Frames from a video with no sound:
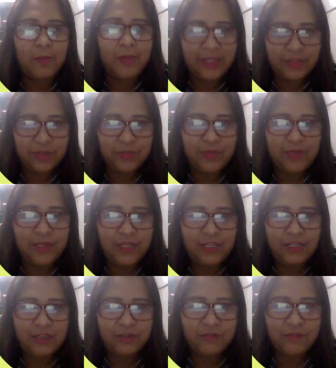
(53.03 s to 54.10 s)
Plato
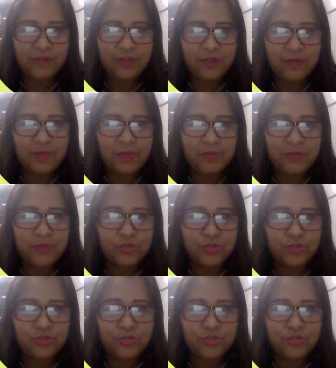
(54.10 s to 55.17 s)
believed that people
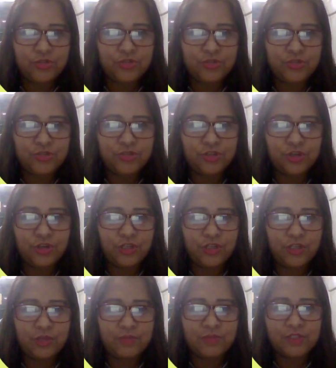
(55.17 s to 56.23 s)
should
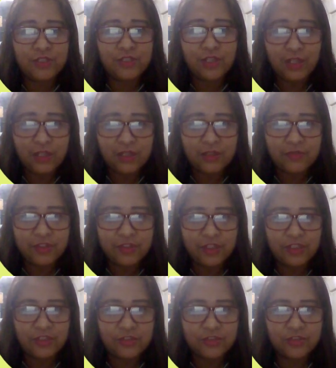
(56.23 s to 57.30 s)
concern themselves
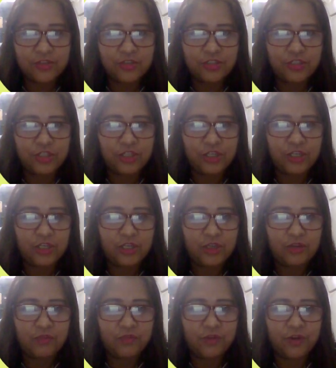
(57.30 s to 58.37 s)
in
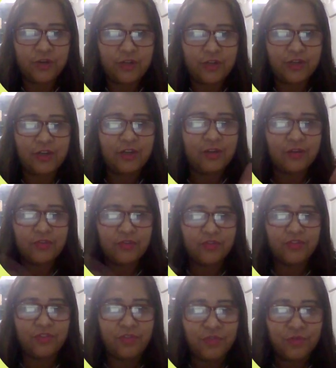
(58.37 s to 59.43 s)
searching for the
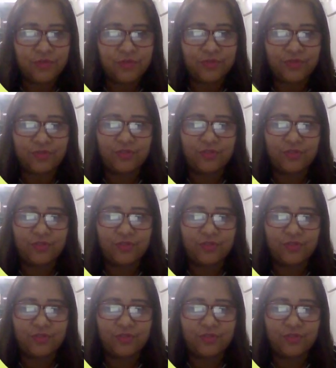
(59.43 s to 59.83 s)
truth.